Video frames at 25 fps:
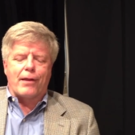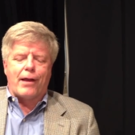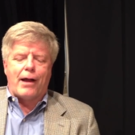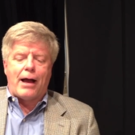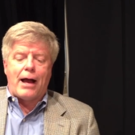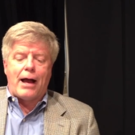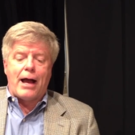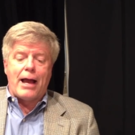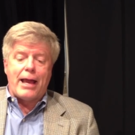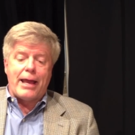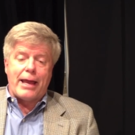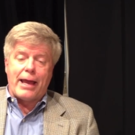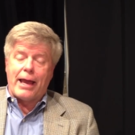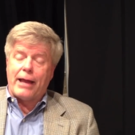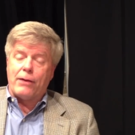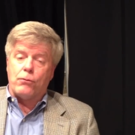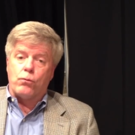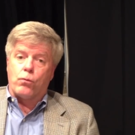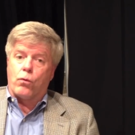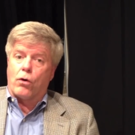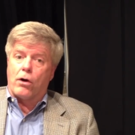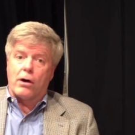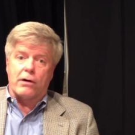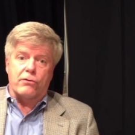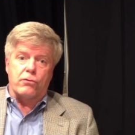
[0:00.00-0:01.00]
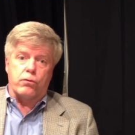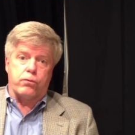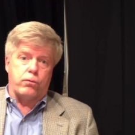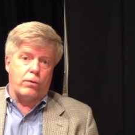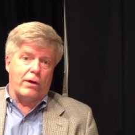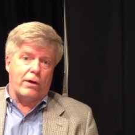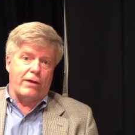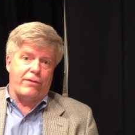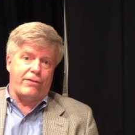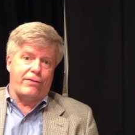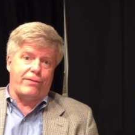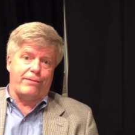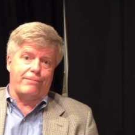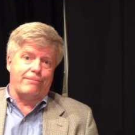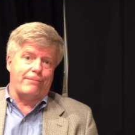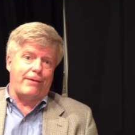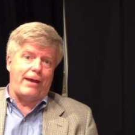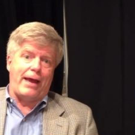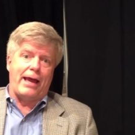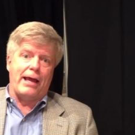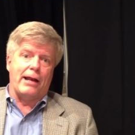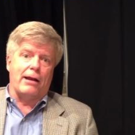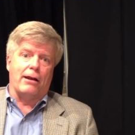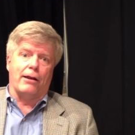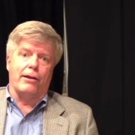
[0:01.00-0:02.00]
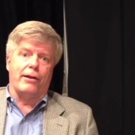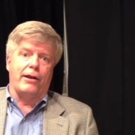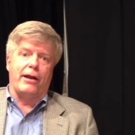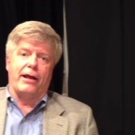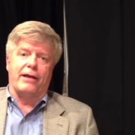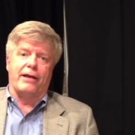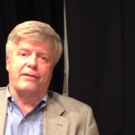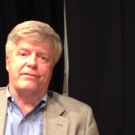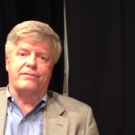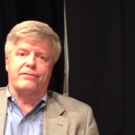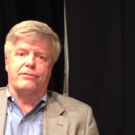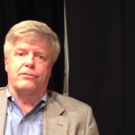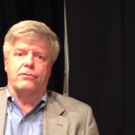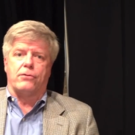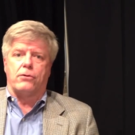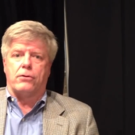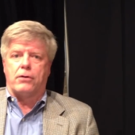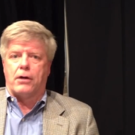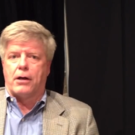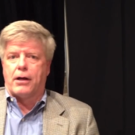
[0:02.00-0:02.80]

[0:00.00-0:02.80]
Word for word: I had worked with analytics